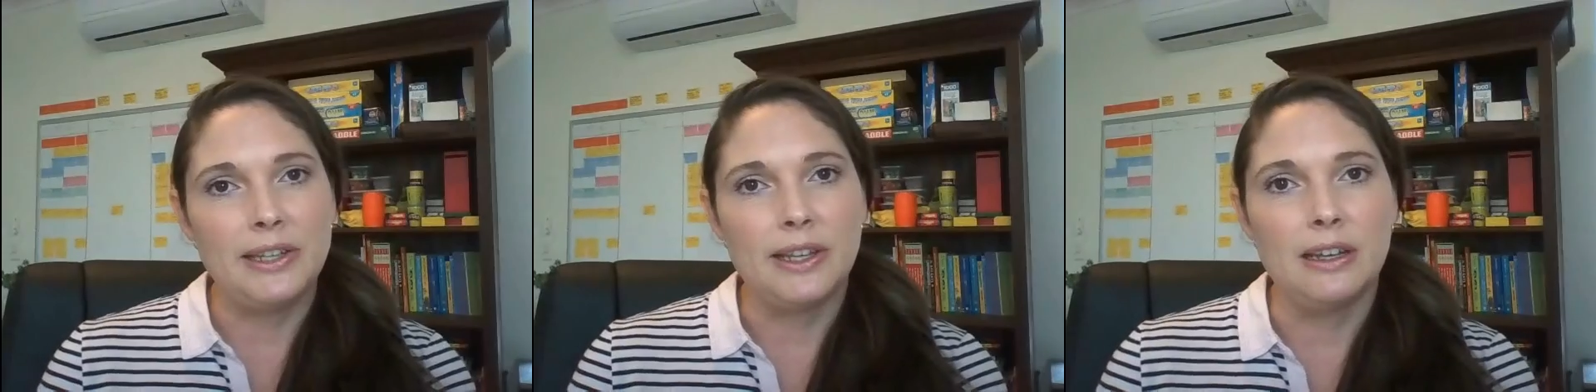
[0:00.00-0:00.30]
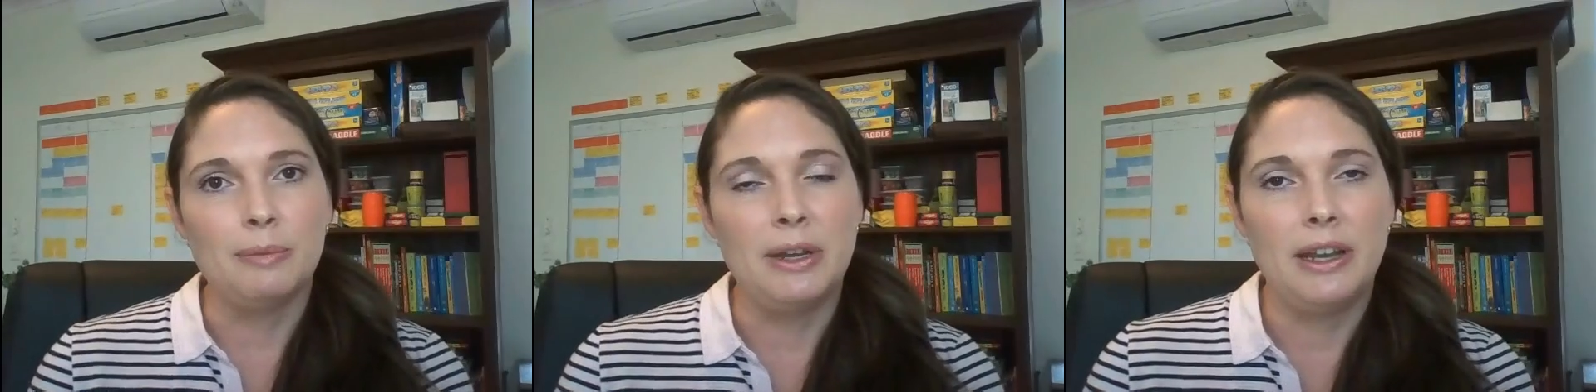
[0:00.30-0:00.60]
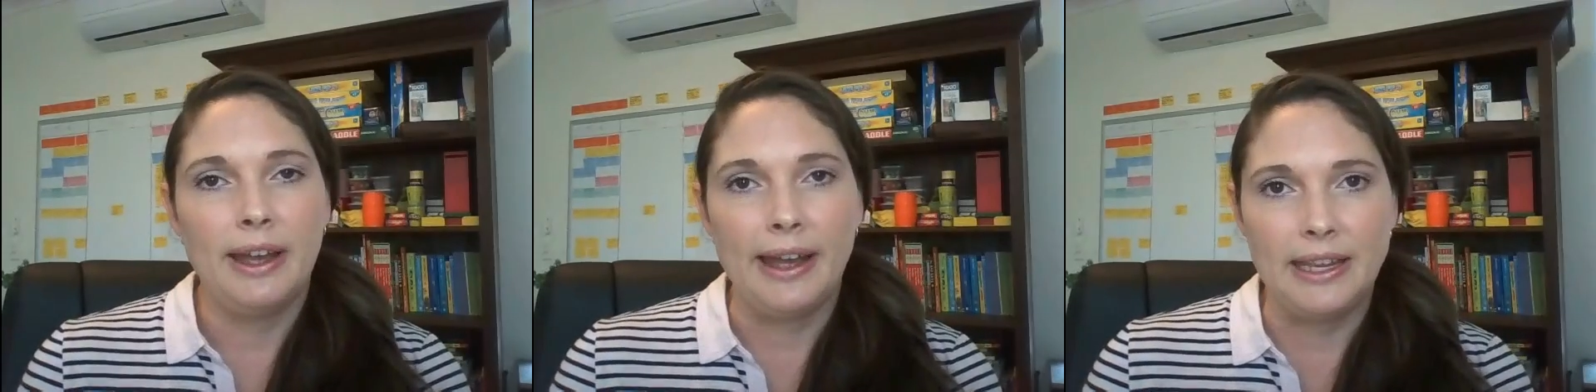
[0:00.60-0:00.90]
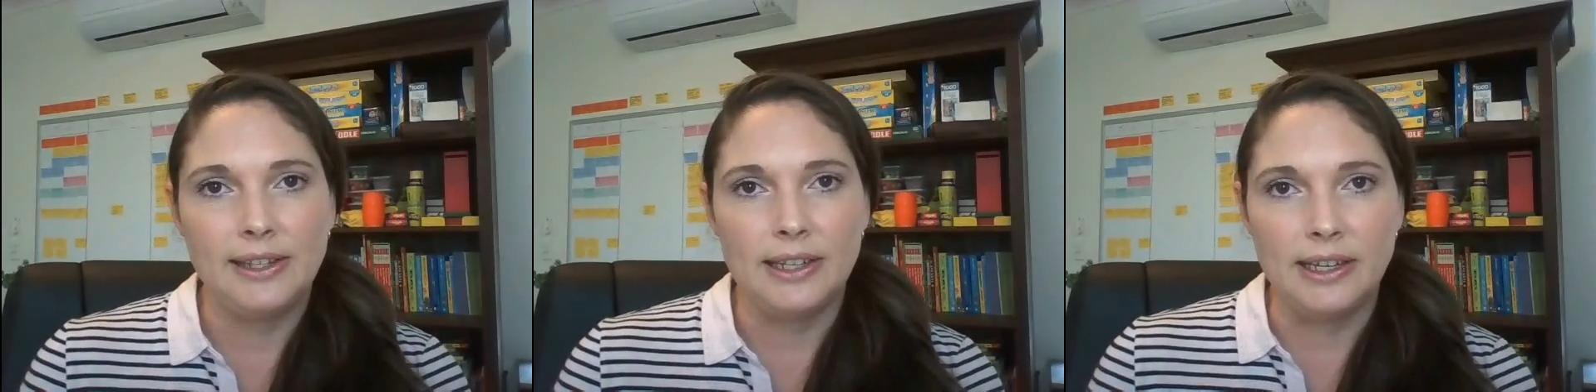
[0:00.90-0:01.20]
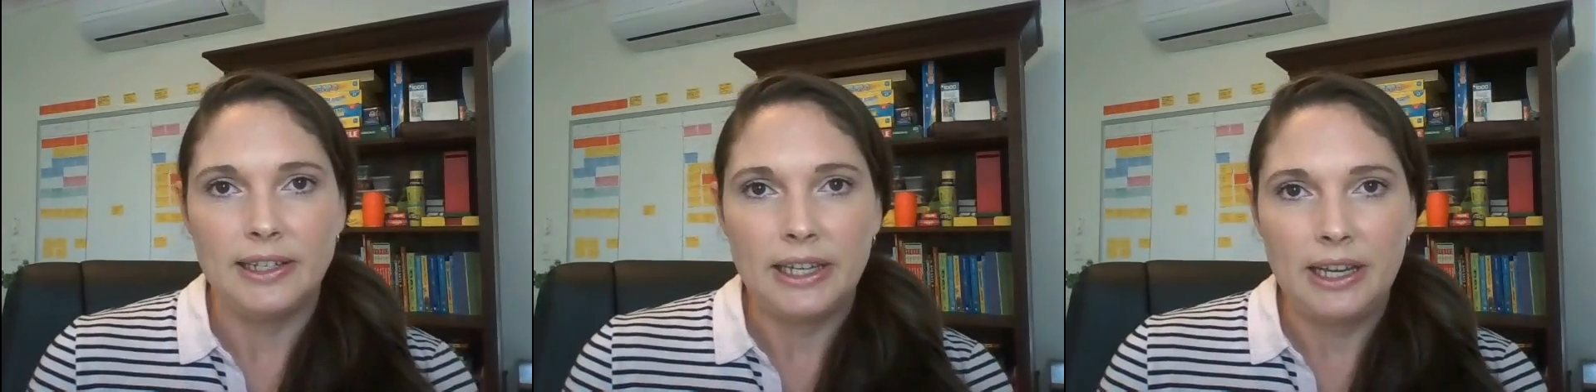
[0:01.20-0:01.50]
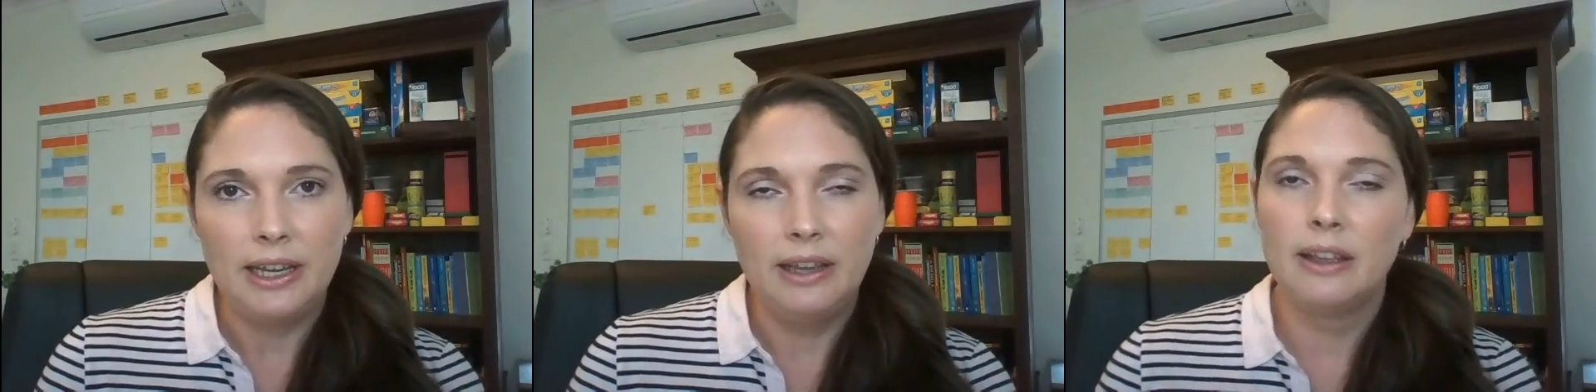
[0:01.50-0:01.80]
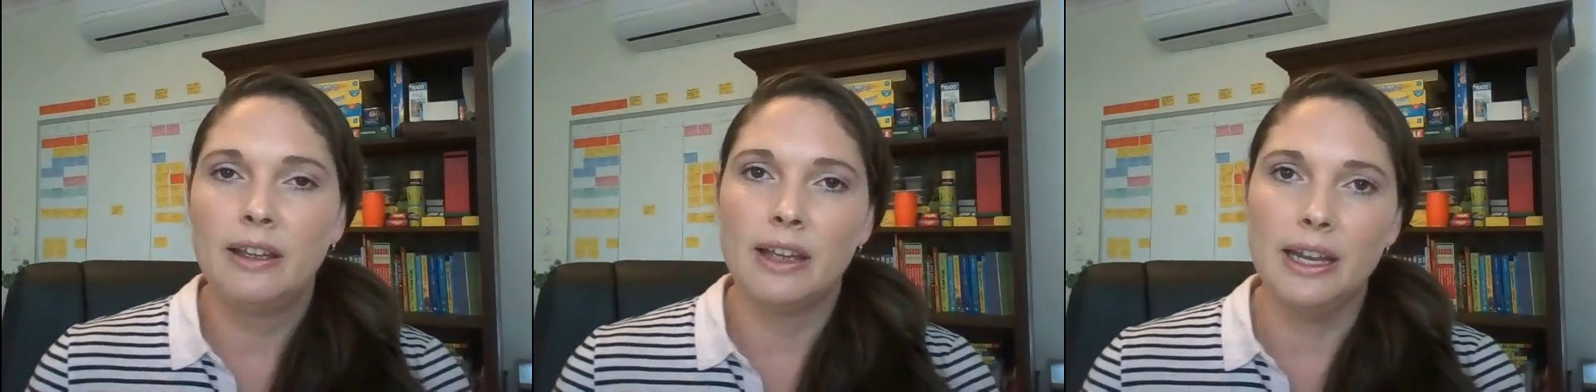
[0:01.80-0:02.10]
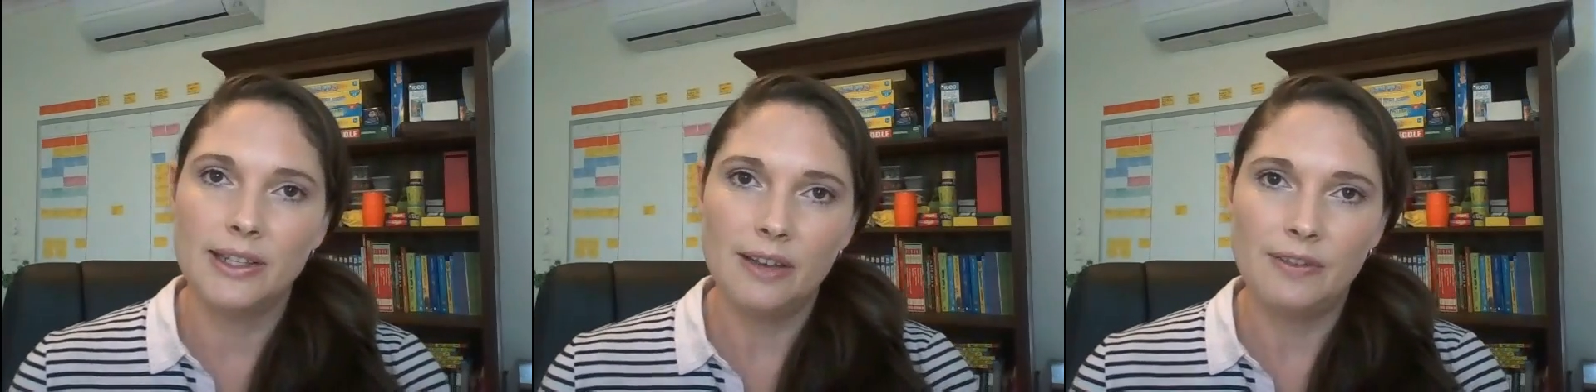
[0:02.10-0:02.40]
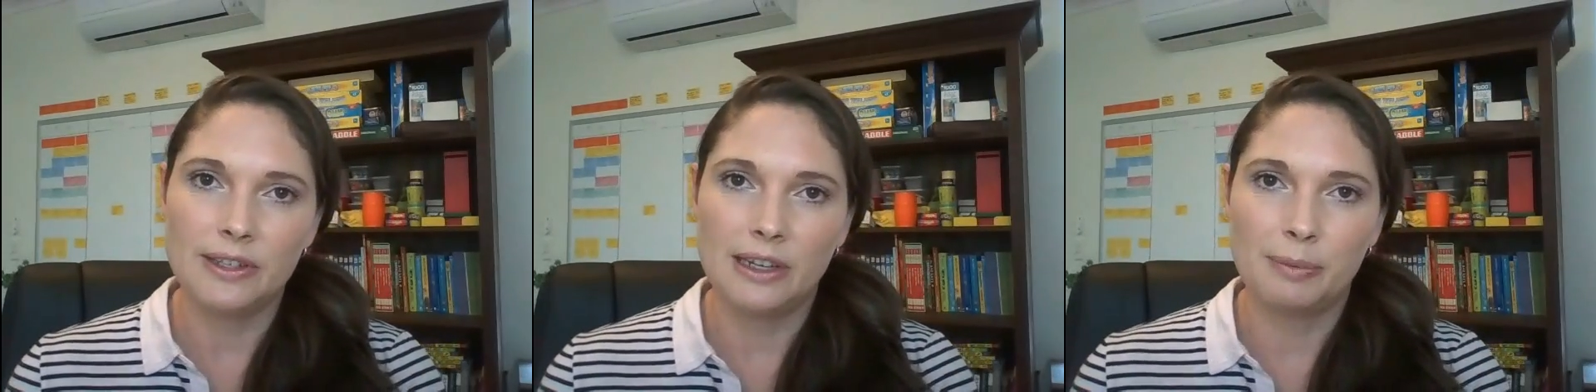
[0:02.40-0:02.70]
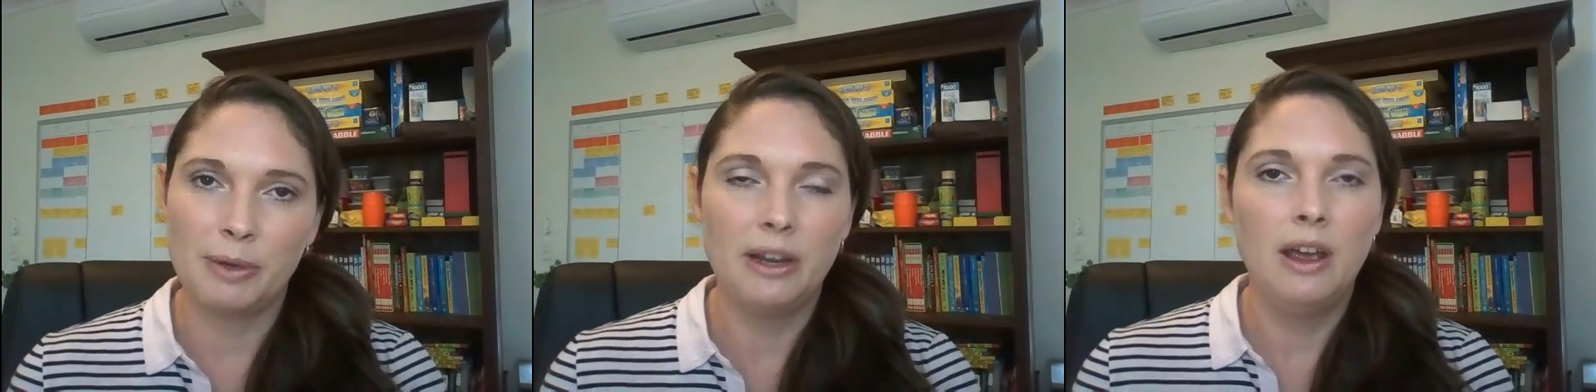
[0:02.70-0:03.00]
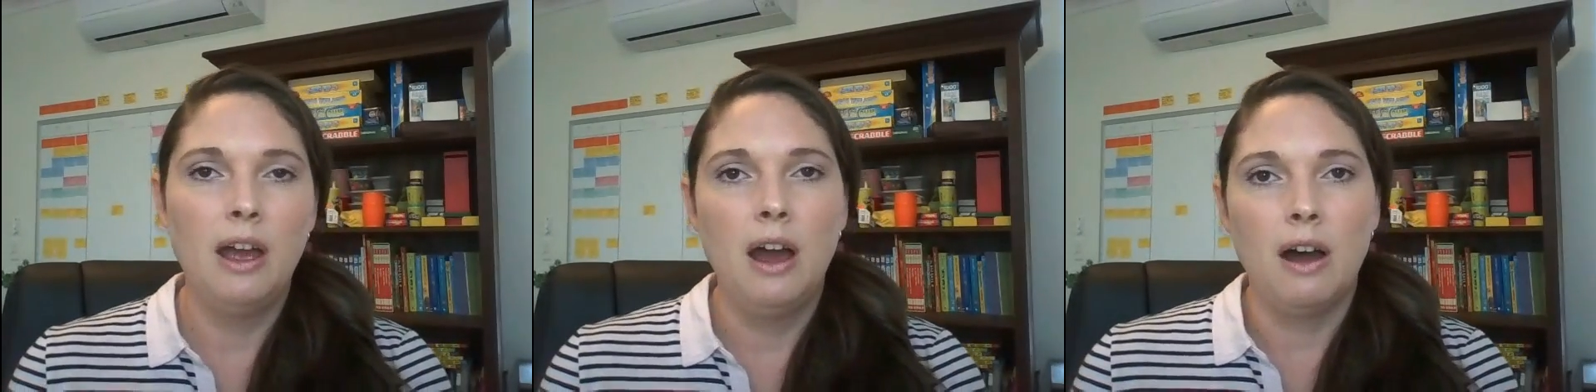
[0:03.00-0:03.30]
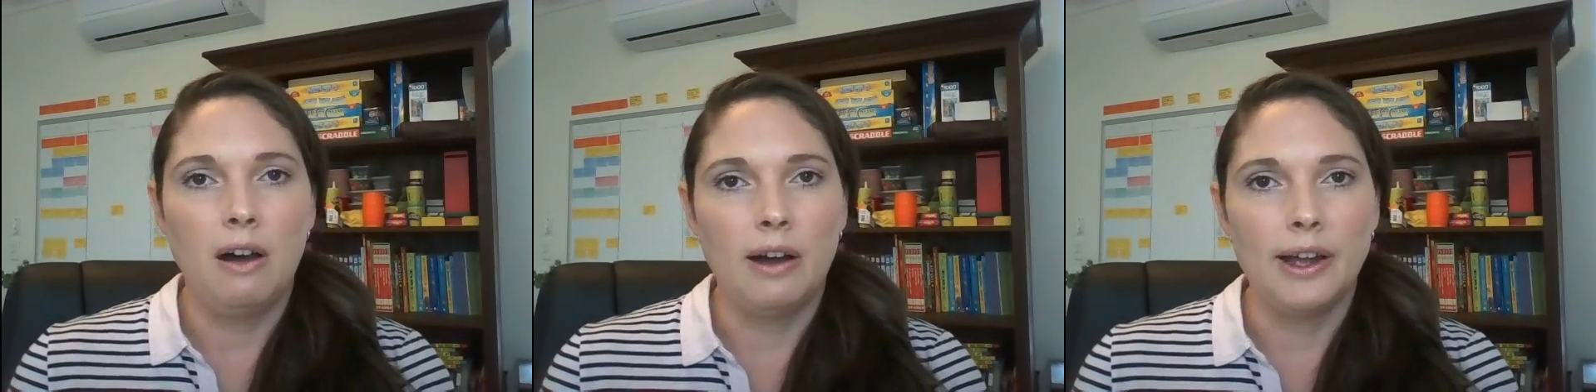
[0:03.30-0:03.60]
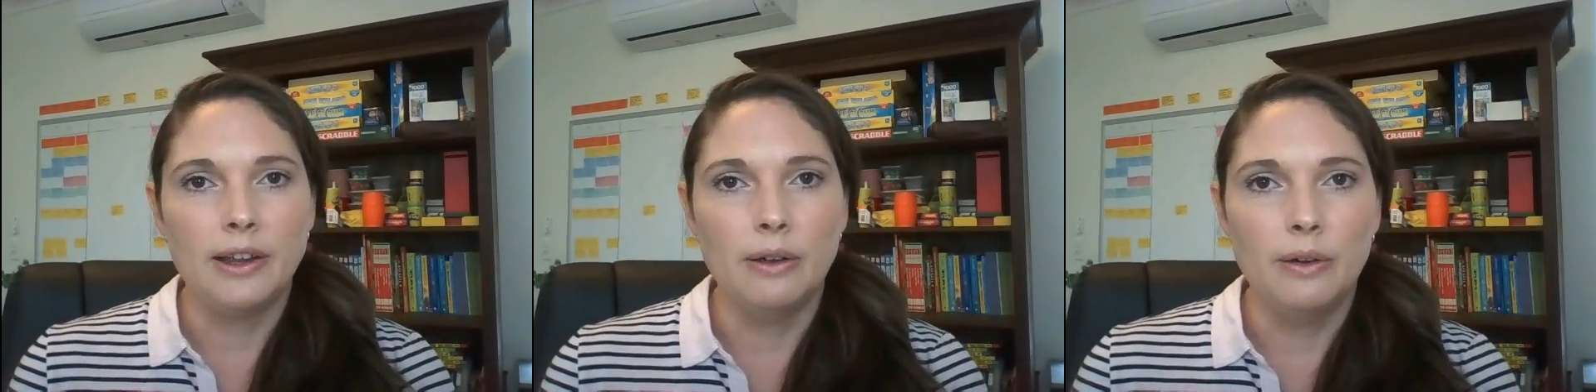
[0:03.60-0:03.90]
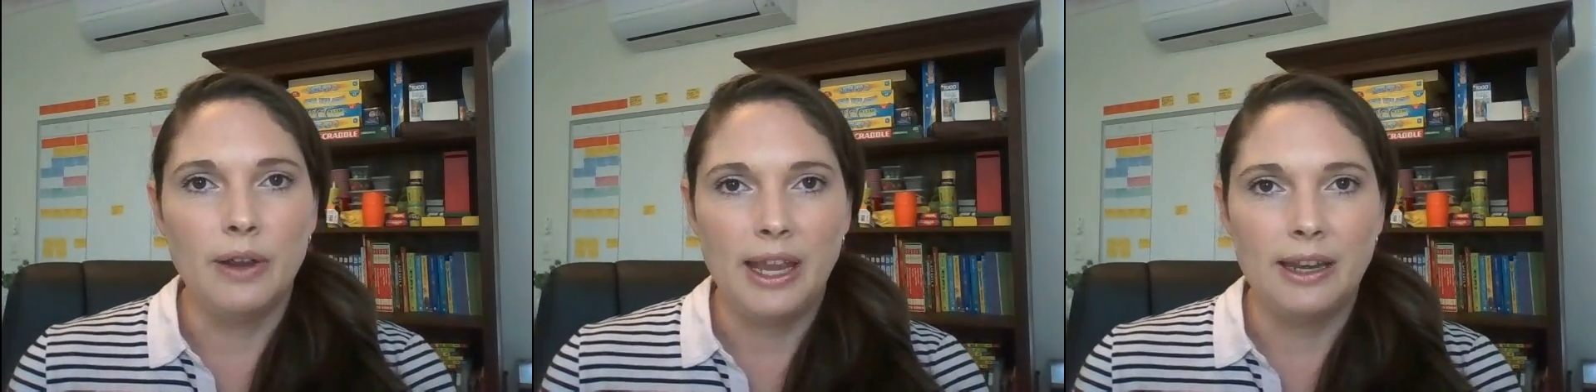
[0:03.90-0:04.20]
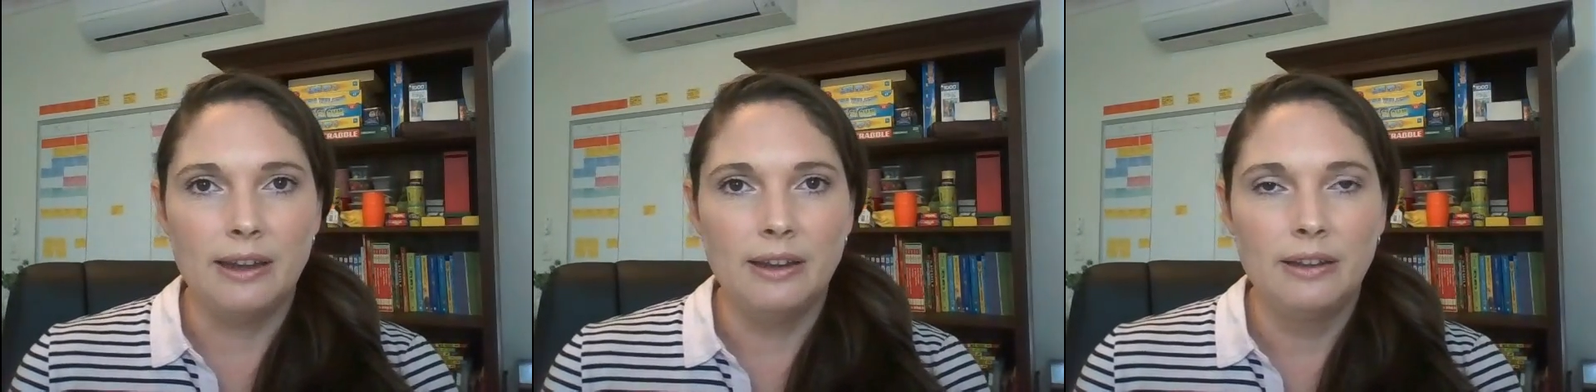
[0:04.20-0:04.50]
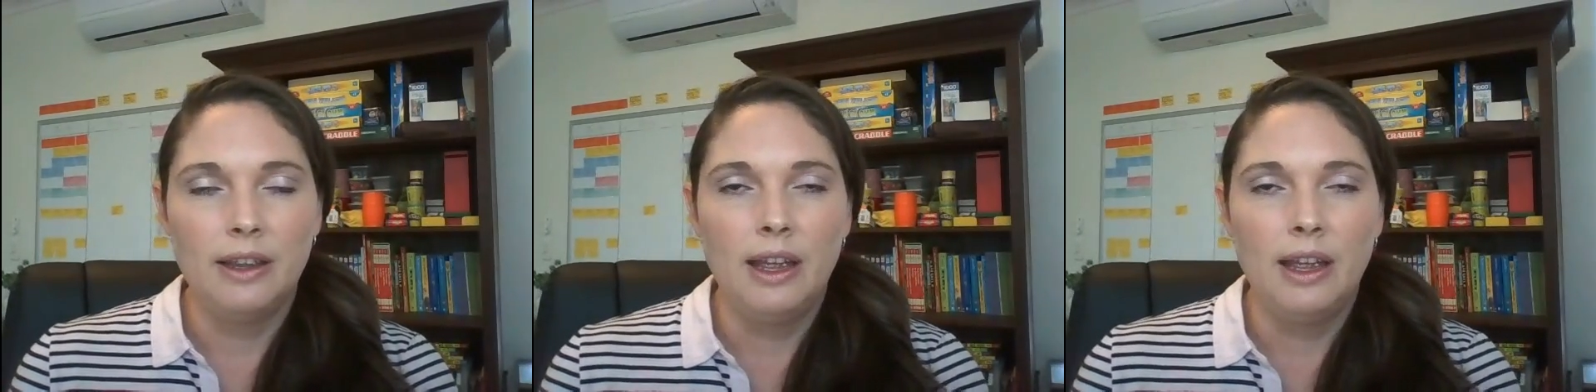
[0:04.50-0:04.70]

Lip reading: a base element ACT and a suffix element ION.